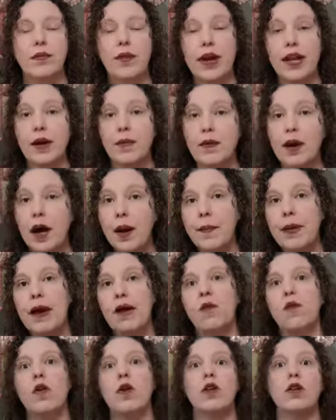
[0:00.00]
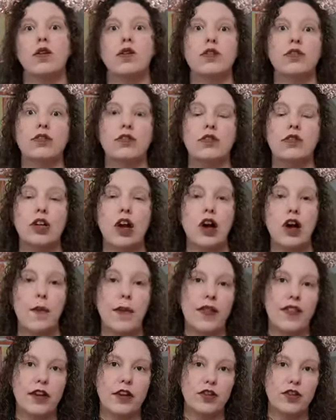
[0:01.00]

break up compound words or talk about the